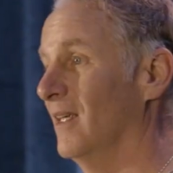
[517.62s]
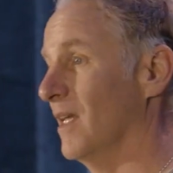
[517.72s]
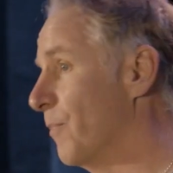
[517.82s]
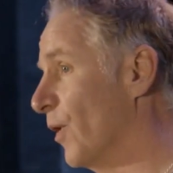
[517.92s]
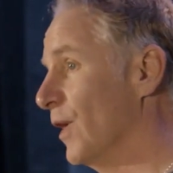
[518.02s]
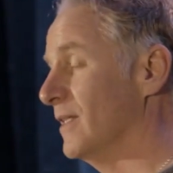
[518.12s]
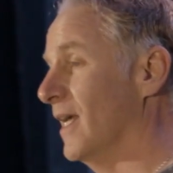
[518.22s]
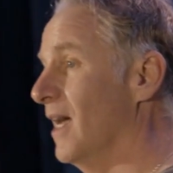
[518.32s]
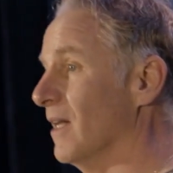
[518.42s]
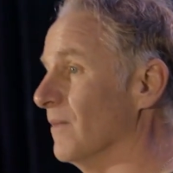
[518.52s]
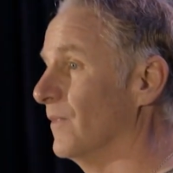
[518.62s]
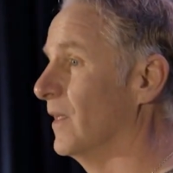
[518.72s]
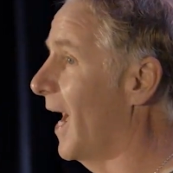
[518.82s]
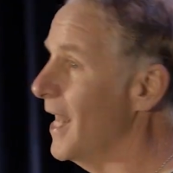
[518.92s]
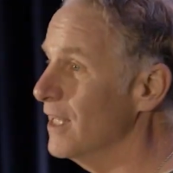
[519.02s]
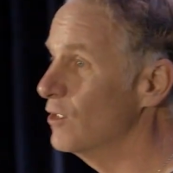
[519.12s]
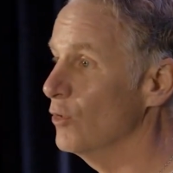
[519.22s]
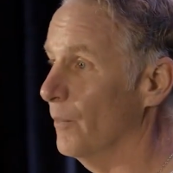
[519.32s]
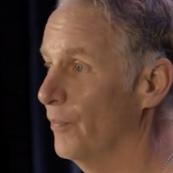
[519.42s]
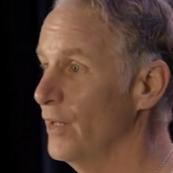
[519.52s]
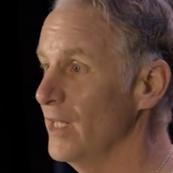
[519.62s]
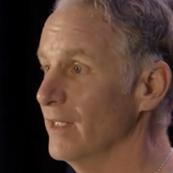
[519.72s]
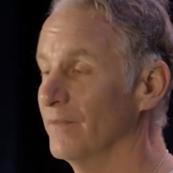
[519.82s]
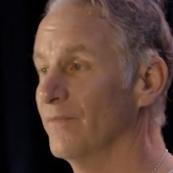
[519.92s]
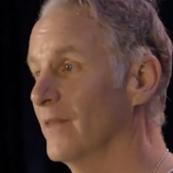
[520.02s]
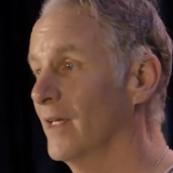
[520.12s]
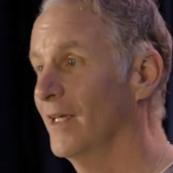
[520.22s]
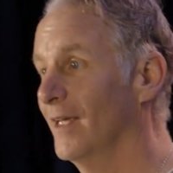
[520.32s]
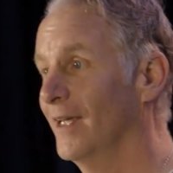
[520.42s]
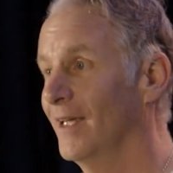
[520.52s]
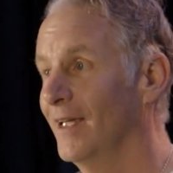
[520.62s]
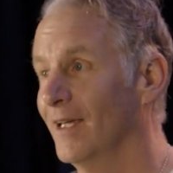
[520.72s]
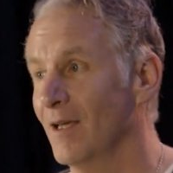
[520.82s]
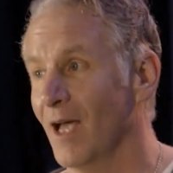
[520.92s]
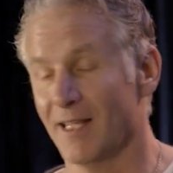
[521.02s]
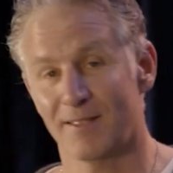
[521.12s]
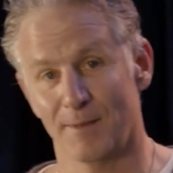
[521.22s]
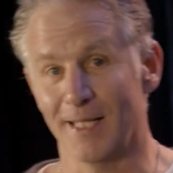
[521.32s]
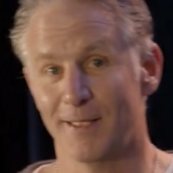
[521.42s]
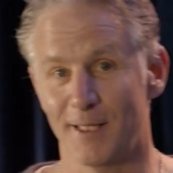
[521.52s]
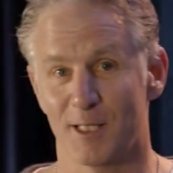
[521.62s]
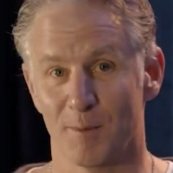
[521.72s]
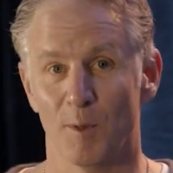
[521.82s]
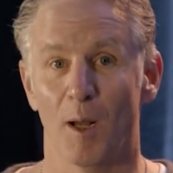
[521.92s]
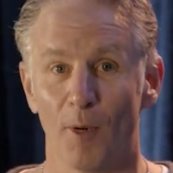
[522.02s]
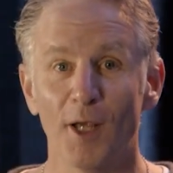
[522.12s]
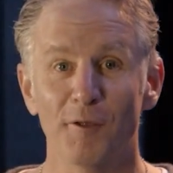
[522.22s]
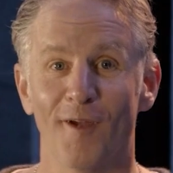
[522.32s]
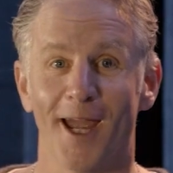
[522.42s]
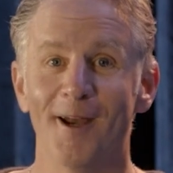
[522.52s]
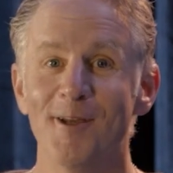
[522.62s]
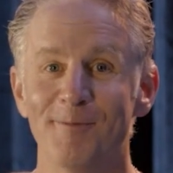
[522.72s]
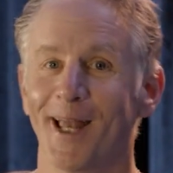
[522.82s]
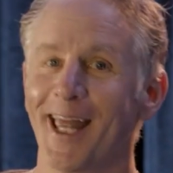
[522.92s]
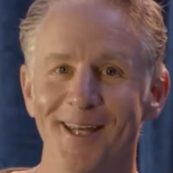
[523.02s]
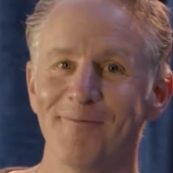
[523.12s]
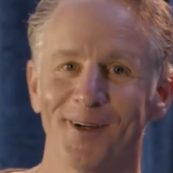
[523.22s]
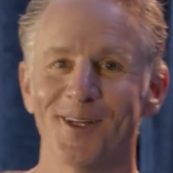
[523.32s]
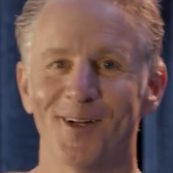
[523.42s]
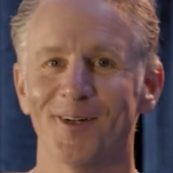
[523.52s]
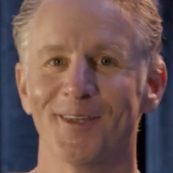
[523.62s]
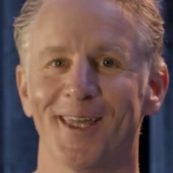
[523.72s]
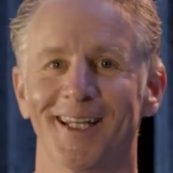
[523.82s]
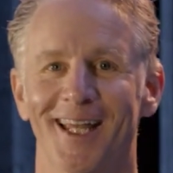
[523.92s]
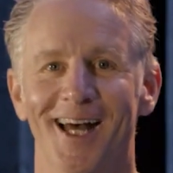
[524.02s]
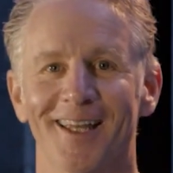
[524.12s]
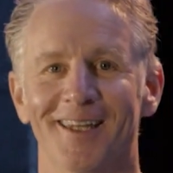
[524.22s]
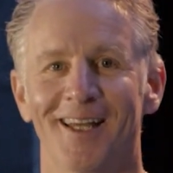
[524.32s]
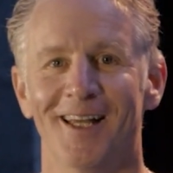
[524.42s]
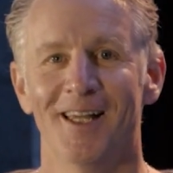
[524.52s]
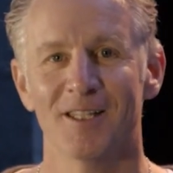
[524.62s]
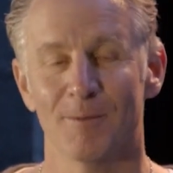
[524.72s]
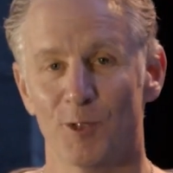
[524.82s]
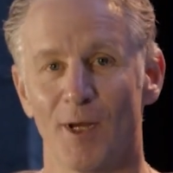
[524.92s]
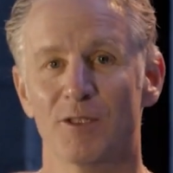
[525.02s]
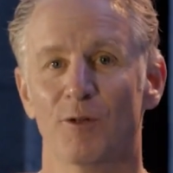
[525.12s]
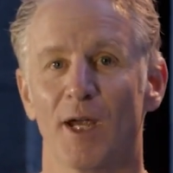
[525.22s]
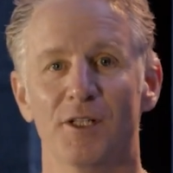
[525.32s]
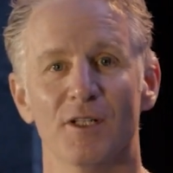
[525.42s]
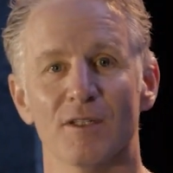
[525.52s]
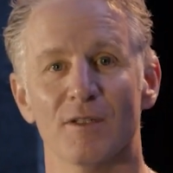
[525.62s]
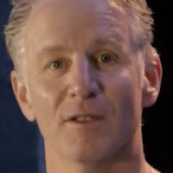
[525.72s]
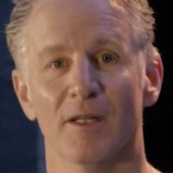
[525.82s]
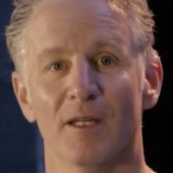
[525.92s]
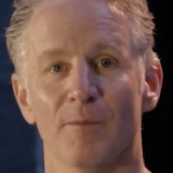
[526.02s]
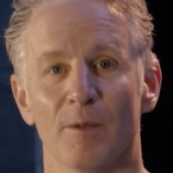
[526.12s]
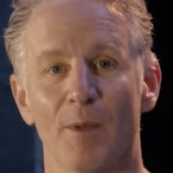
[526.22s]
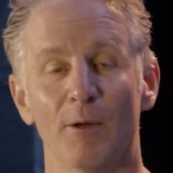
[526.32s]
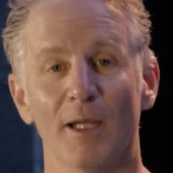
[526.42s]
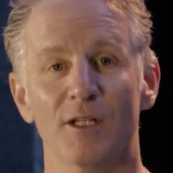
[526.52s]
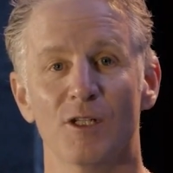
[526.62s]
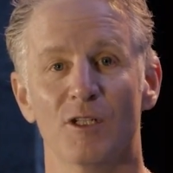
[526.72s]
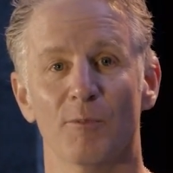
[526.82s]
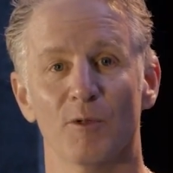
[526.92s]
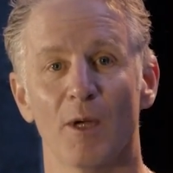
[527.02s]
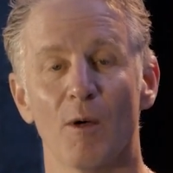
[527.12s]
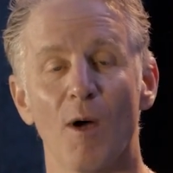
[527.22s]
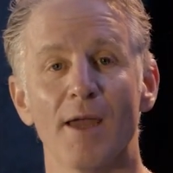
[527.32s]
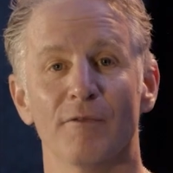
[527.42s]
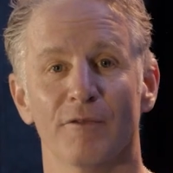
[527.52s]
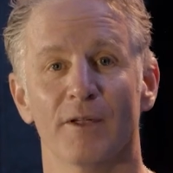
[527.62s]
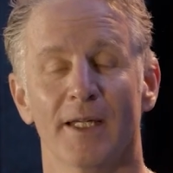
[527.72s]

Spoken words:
They burn it down. I didn't do it pretty. I set some small brush fires, but I didn't burn the whole thing down. Some transgressions in my relationship with my wife.